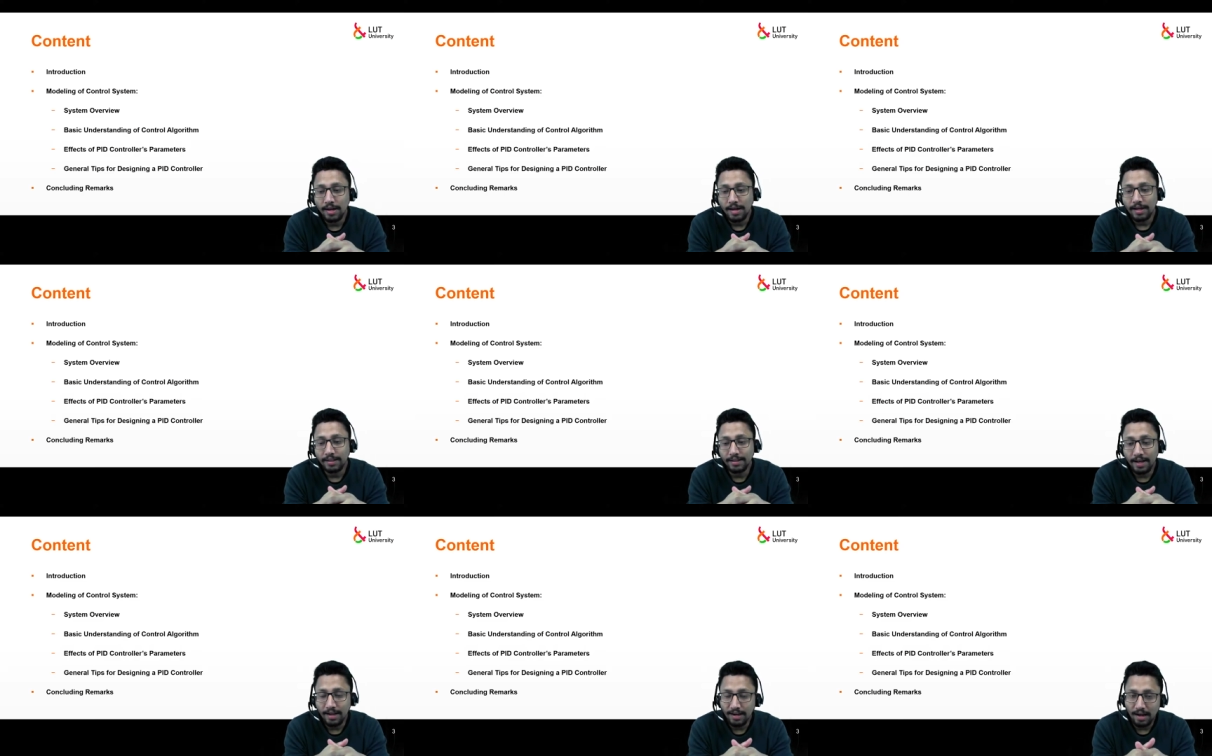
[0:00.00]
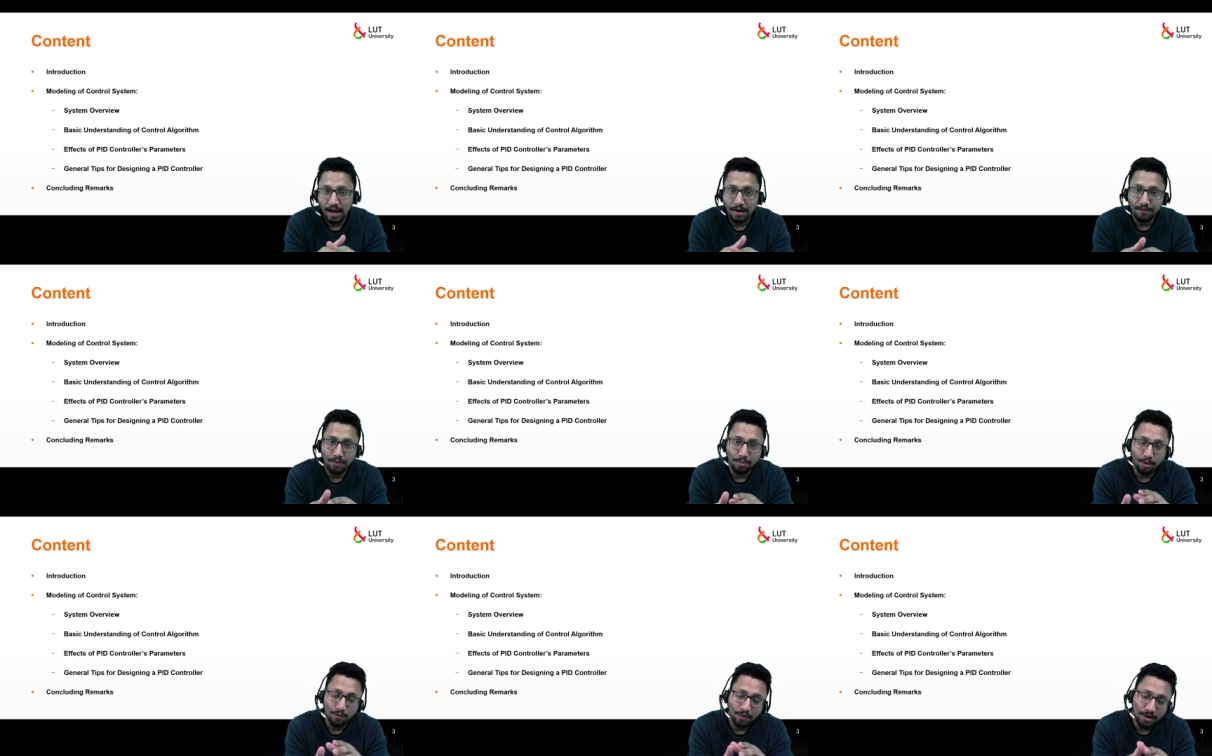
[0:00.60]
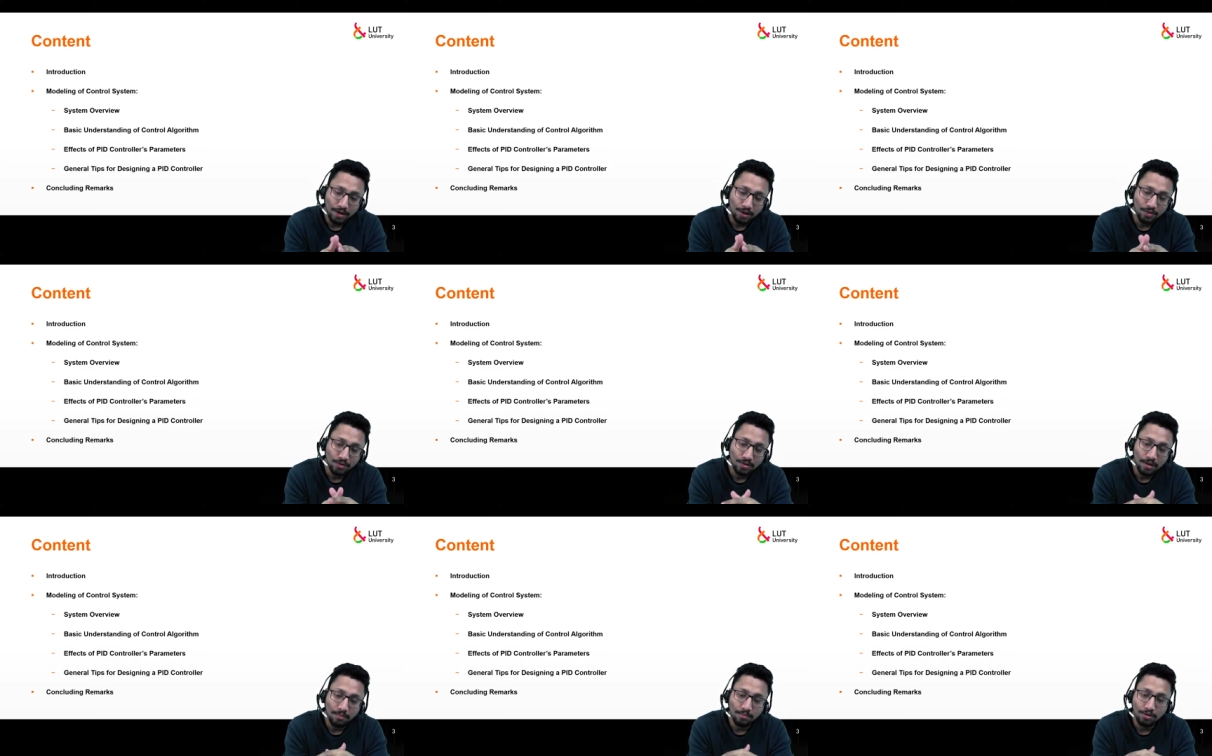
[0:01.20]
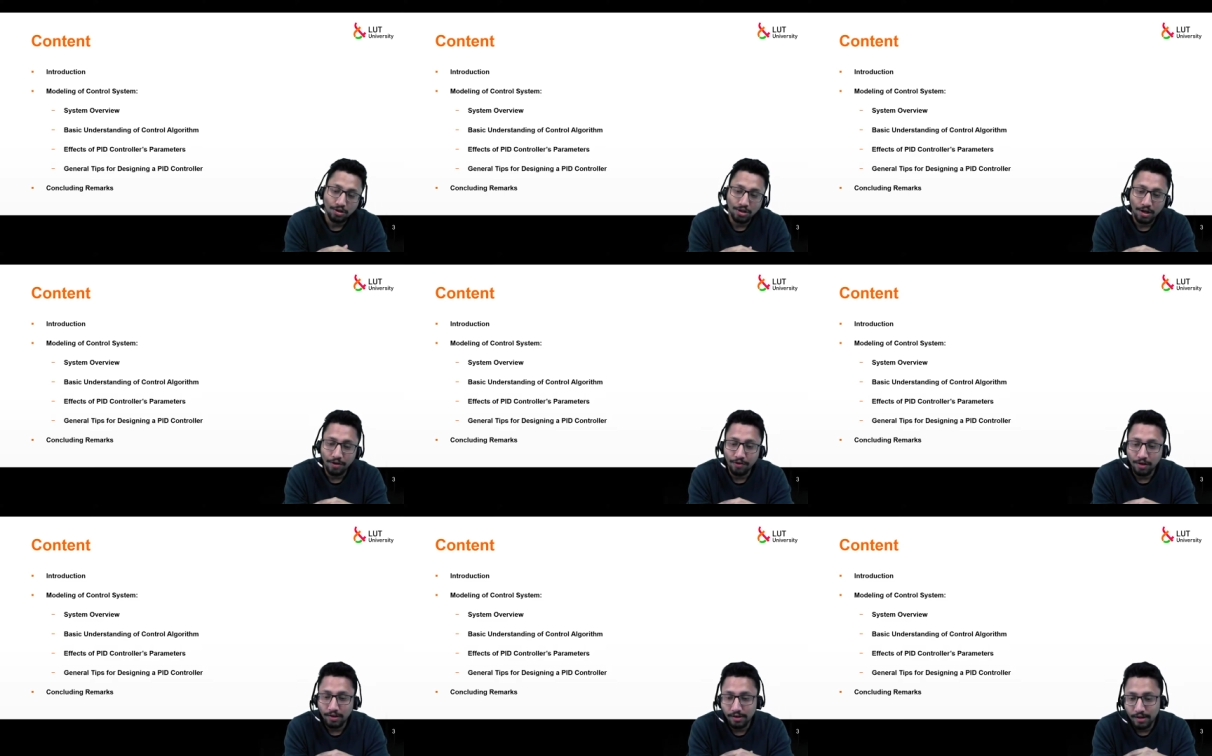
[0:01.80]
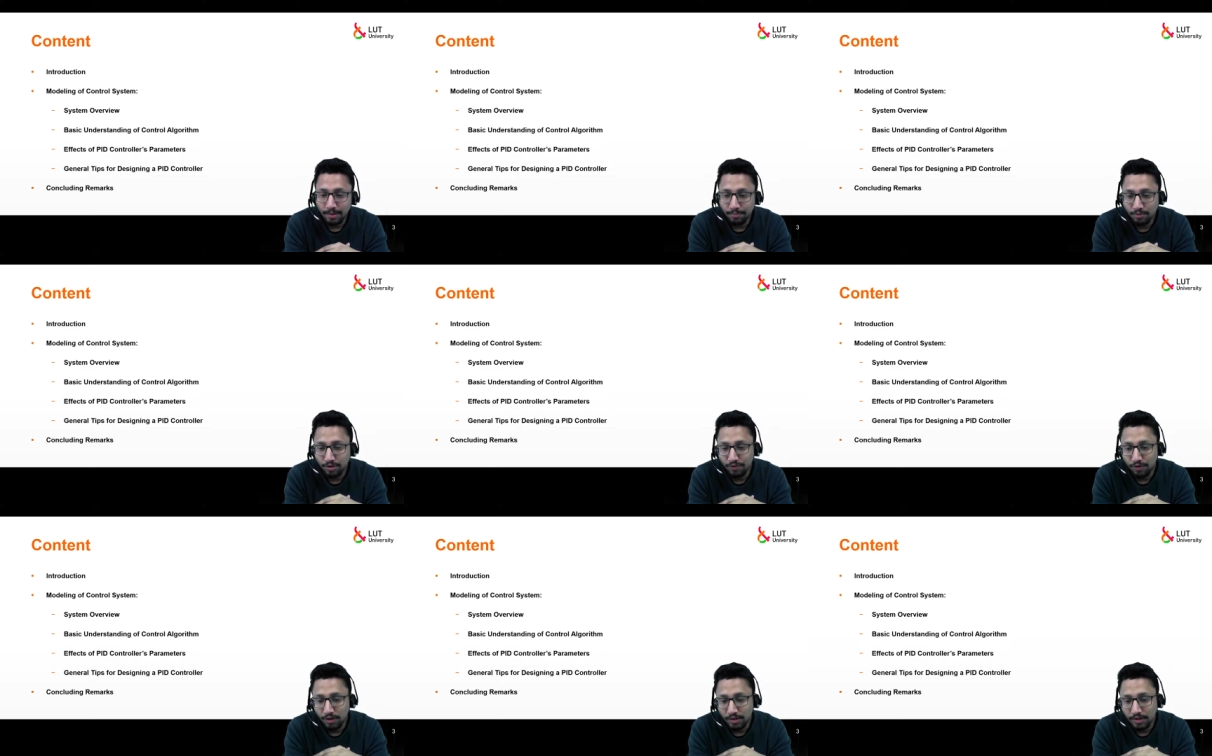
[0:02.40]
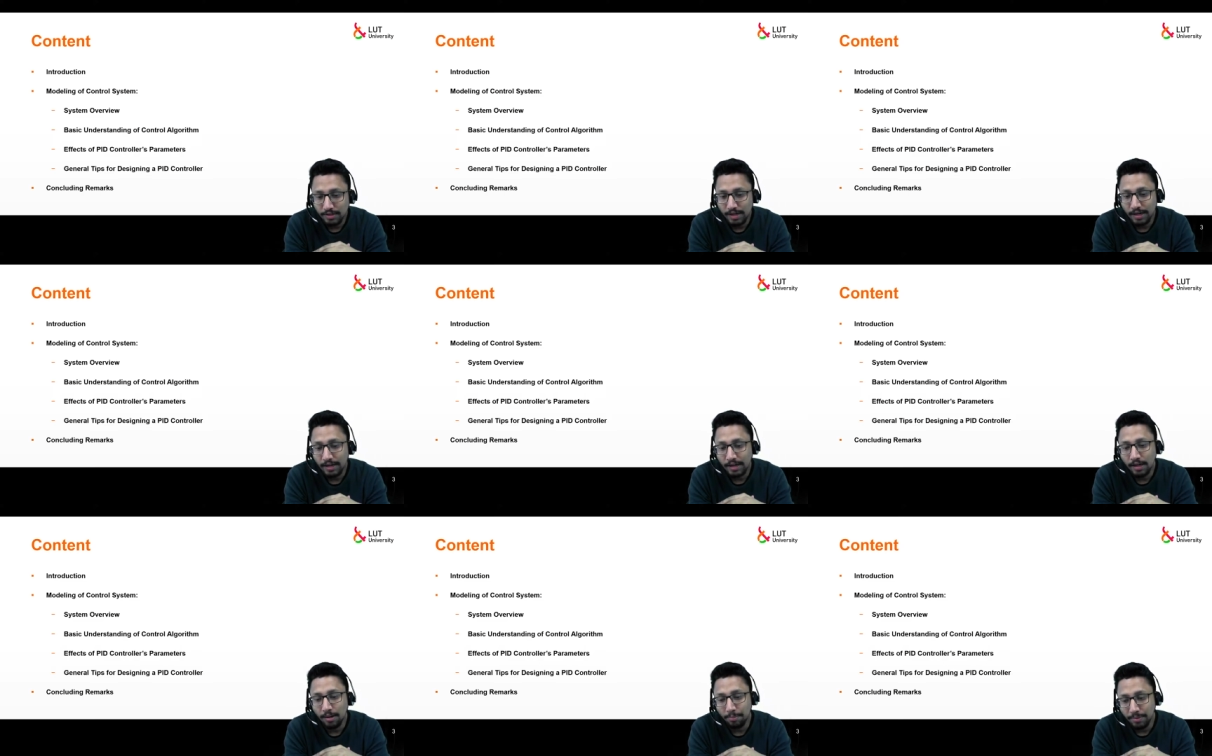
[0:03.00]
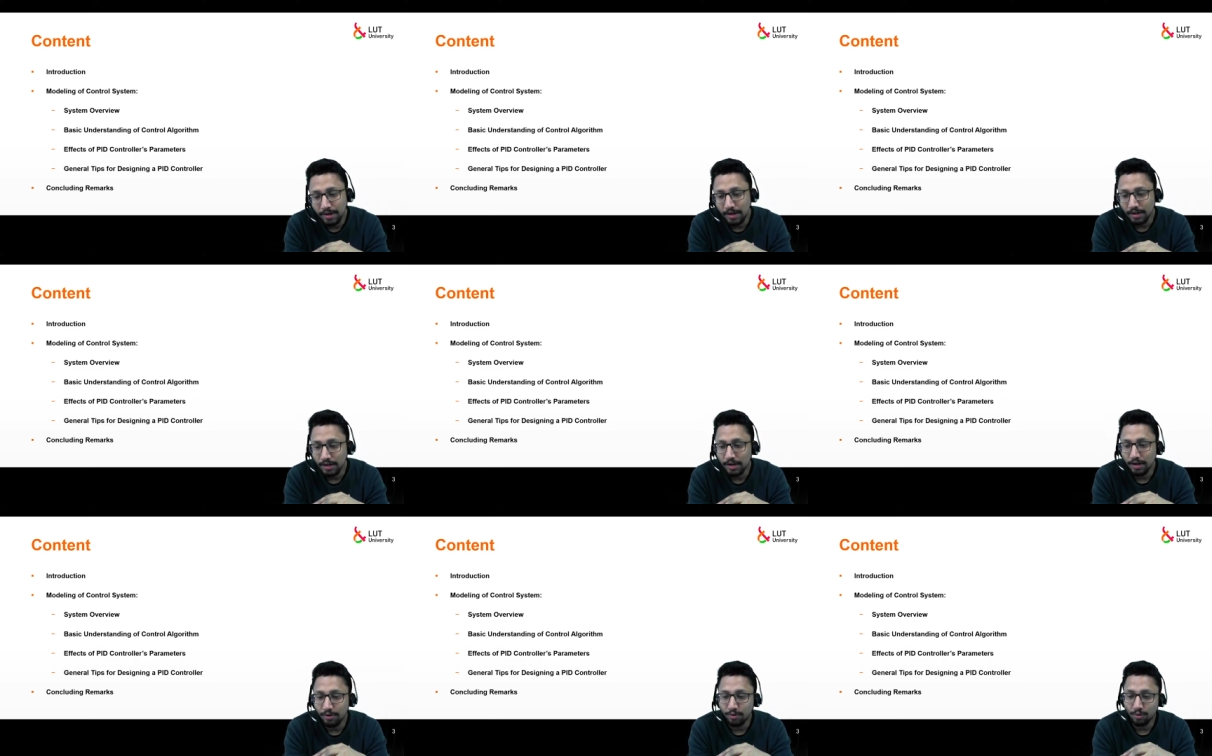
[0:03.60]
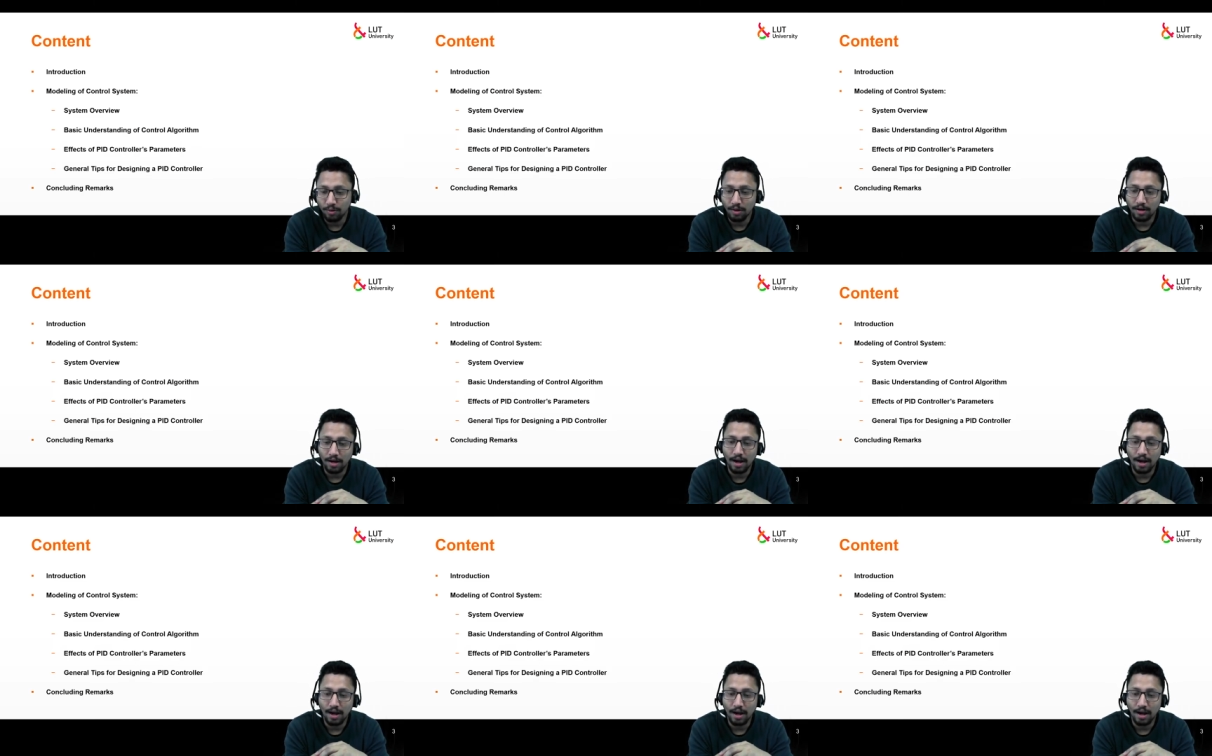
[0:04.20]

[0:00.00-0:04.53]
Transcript: Then I will provide you some general tips for designing a P I D controller,